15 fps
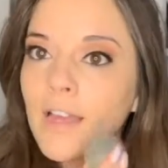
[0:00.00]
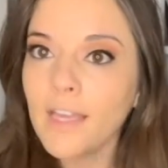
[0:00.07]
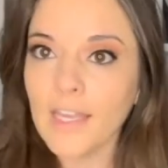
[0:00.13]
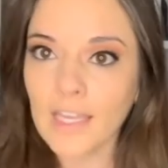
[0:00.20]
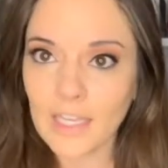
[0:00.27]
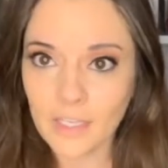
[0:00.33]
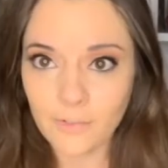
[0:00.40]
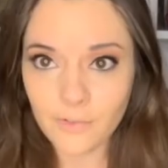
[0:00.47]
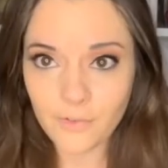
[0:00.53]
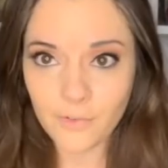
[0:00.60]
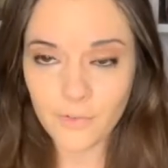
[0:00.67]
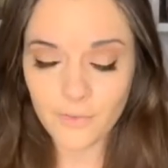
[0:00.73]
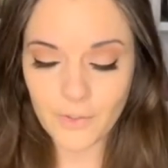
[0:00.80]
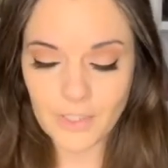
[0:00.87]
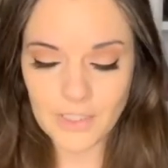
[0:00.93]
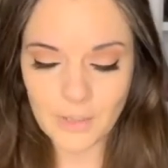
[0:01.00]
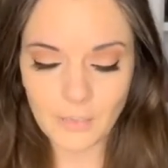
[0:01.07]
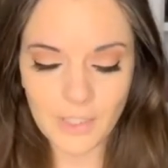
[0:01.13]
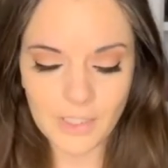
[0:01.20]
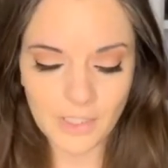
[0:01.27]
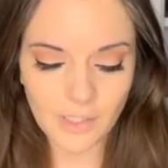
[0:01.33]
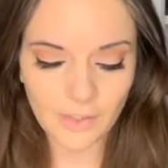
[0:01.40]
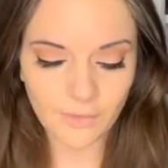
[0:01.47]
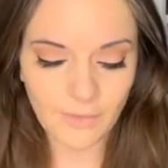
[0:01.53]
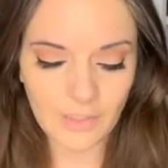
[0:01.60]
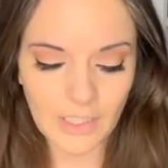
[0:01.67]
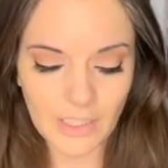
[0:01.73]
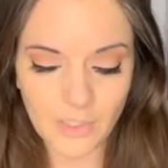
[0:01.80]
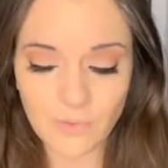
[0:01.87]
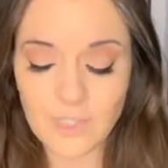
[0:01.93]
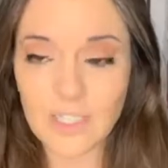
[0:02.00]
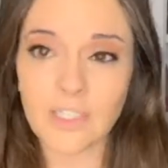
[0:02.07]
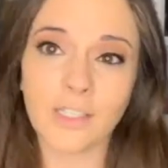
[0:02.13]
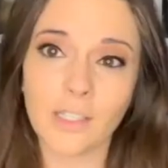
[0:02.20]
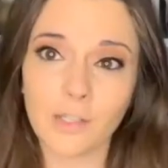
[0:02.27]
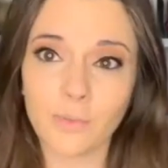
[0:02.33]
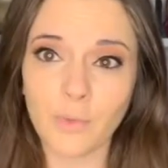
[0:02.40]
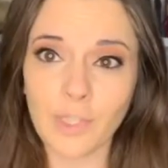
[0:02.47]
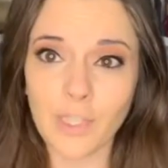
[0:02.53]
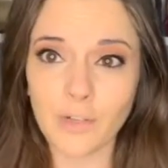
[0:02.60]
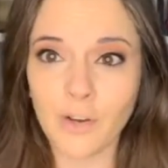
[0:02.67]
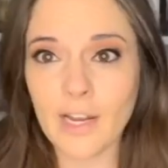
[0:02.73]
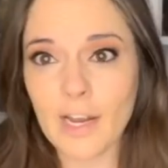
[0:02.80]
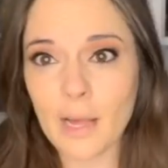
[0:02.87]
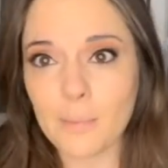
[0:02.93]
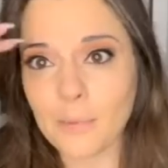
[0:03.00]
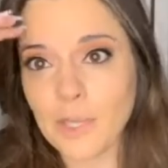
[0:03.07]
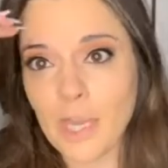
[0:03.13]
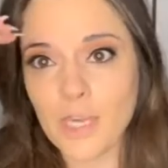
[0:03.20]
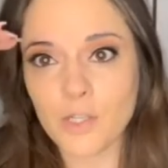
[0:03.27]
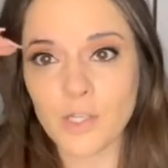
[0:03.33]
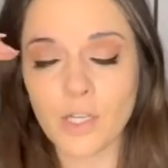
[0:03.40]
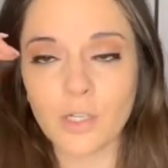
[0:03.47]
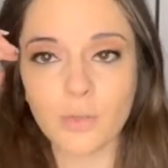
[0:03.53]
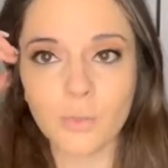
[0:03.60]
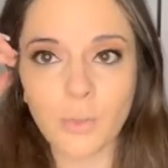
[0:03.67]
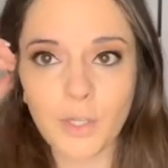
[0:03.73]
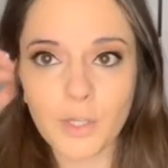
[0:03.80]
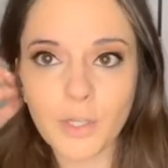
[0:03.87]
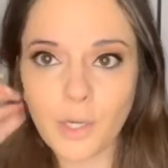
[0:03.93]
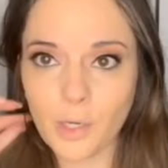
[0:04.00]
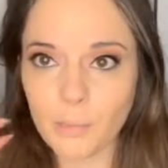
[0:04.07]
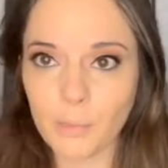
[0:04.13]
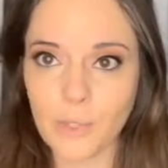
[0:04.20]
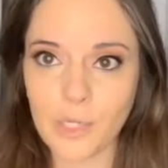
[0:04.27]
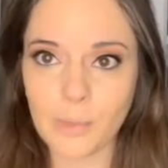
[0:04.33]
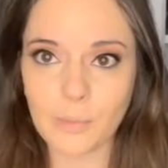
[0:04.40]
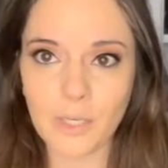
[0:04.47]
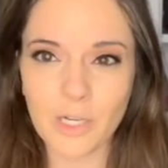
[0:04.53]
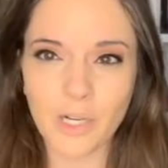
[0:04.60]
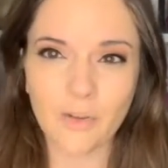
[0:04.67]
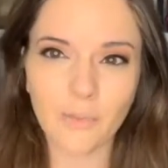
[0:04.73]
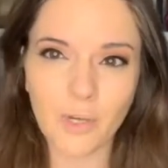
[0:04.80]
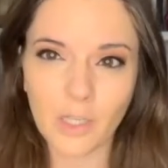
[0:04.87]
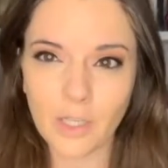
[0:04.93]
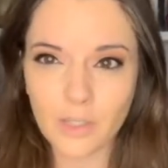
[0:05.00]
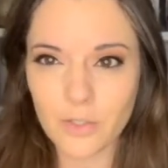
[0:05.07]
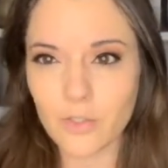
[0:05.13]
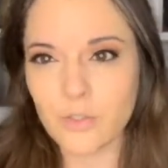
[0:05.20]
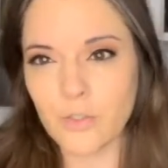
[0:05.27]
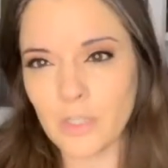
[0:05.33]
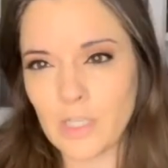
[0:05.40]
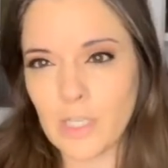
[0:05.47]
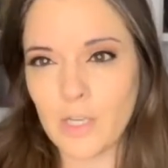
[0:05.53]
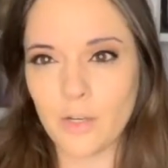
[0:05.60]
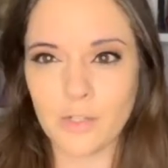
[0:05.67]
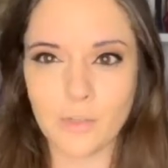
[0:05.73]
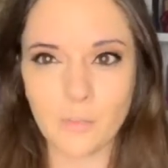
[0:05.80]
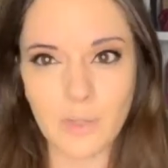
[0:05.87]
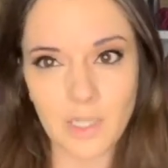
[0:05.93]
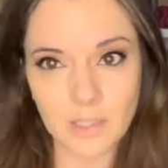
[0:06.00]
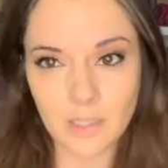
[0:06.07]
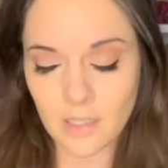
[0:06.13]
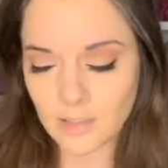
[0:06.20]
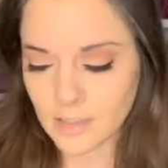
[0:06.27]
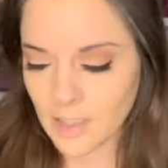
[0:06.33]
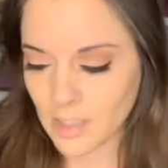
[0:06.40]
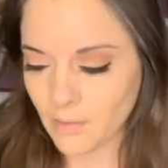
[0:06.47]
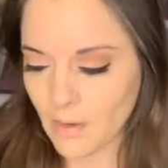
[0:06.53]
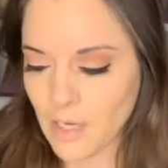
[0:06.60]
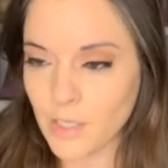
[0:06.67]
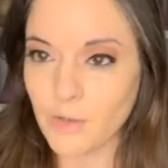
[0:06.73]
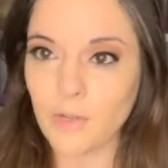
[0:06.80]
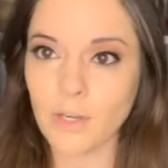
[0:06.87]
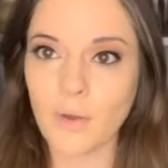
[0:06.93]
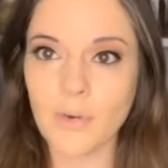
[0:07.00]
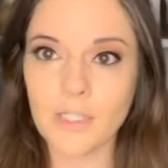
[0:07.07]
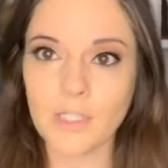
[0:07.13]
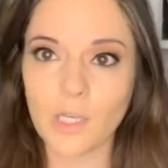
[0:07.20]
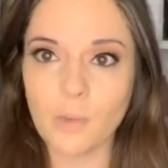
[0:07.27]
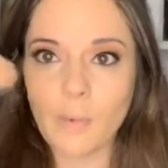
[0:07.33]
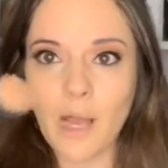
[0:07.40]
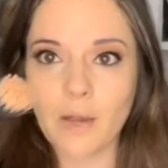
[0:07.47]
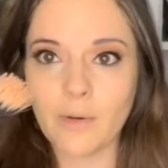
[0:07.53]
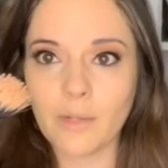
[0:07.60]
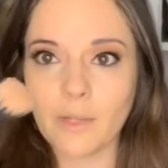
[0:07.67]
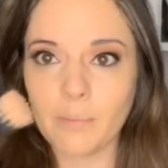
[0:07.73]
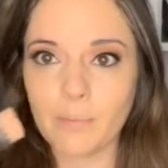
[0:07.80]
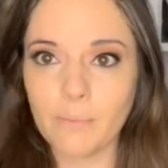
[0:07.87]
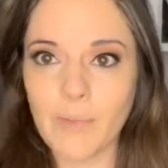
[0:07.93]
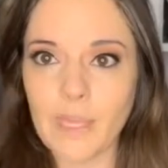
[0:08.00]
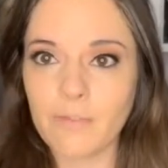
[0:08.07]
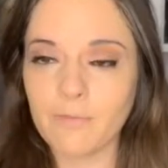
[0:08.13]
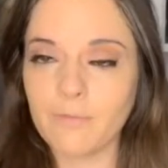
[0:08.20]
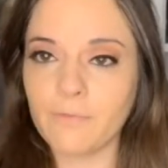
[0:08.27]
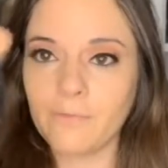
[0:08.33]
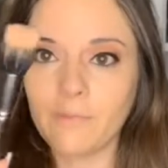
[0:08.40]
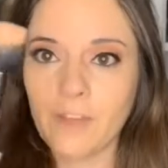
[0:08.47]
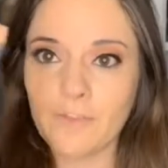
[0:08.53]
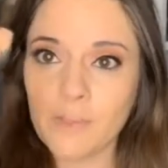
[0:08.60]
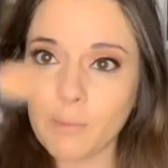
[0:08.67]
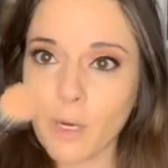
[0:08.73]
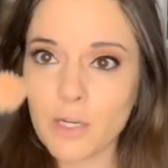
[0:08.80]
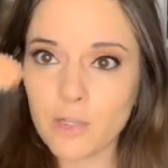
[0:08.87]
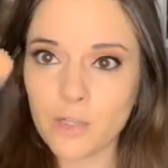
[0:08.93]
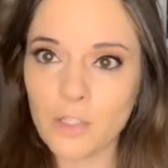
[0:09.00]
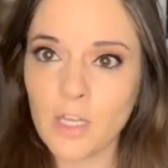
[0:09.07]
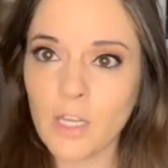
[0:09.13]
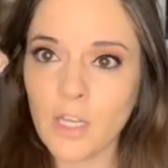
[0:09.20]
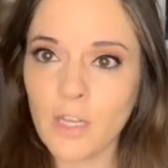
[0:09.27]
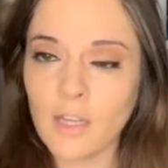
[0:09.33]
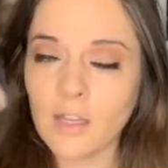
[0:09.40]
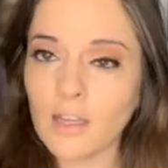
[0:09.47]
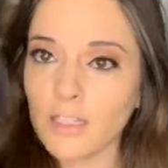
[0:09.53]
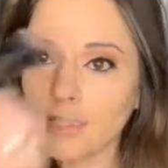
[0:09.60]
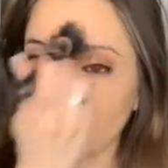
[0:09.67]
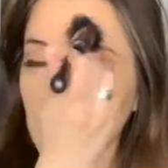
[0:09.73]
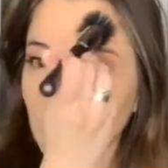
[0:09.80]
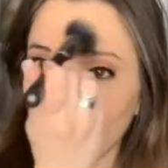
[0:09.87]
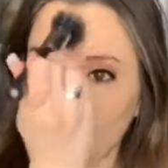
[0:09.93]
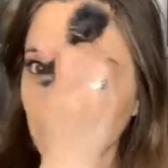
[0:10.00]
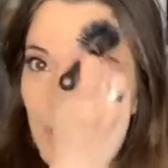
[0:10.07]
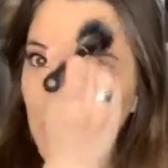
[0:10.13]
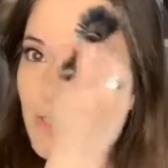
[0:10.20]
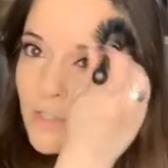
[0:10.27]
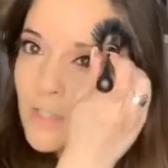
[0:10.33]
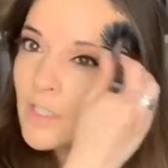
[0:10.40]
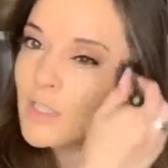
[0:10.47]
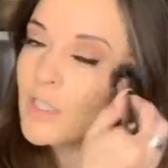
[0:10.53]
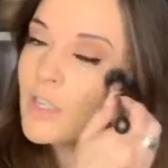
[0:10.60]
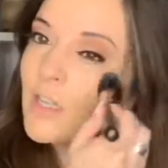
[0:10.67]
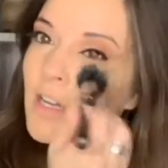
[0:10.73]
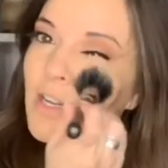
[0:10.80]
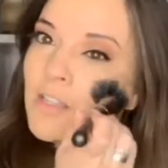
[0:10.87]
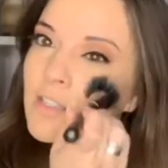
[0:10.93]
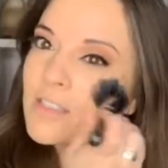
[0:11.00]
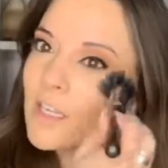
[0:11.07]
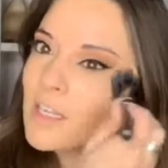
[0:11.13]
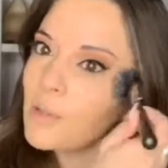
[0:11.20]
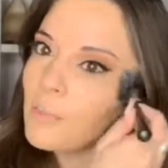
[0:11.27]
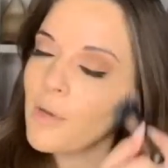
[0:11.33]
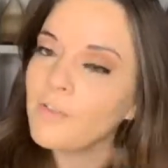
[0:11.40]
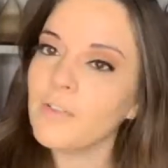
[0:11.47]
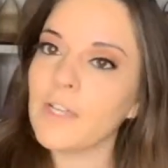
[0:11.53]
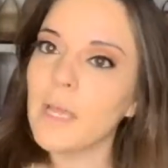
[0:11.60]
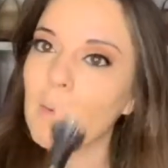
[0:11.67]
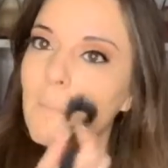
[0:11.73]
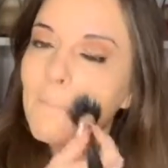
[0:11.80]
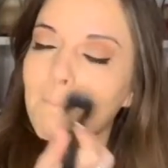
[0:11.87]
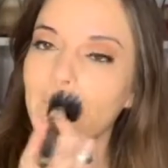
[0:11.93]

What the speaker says: If for some reason you feel like you didn't get a really great application with your Beauty Blender, if you're a little streaky or something's not sitting right, you could always go back with a light fluffy brush, the cycling brush, just kind of buff it in.